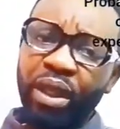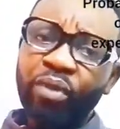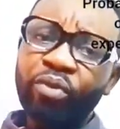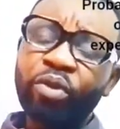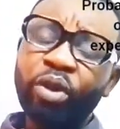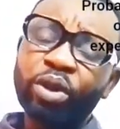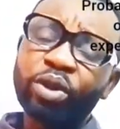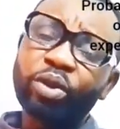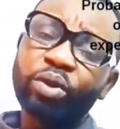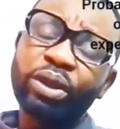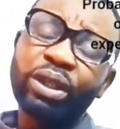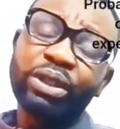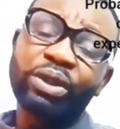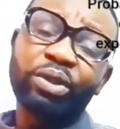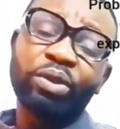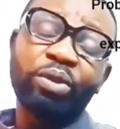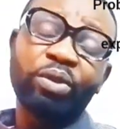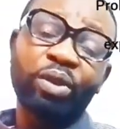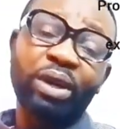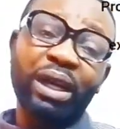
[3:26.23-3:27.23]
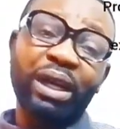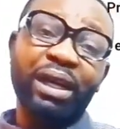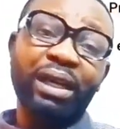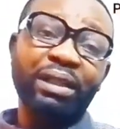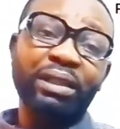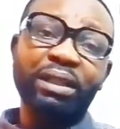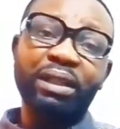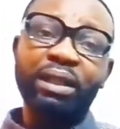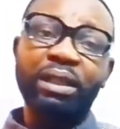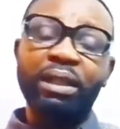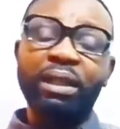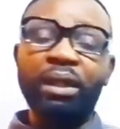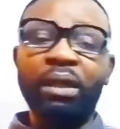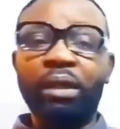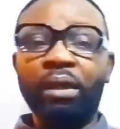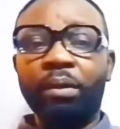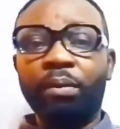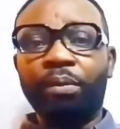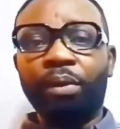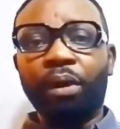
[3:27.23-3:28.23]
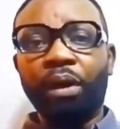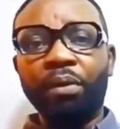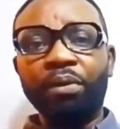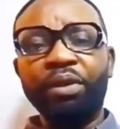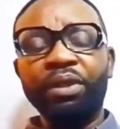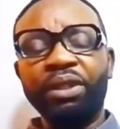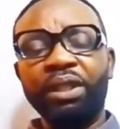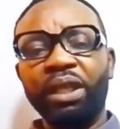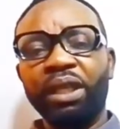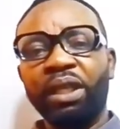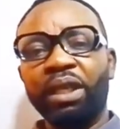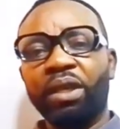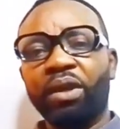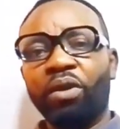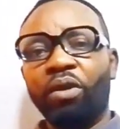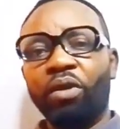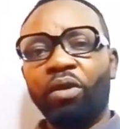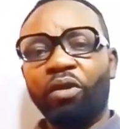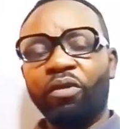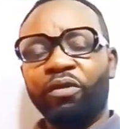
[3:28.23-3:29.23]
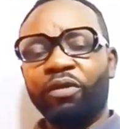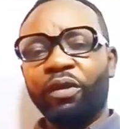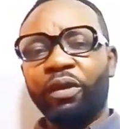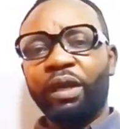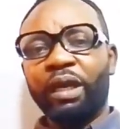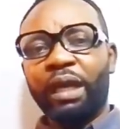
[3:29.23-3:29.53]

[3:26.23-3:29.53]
we also need to look at probability of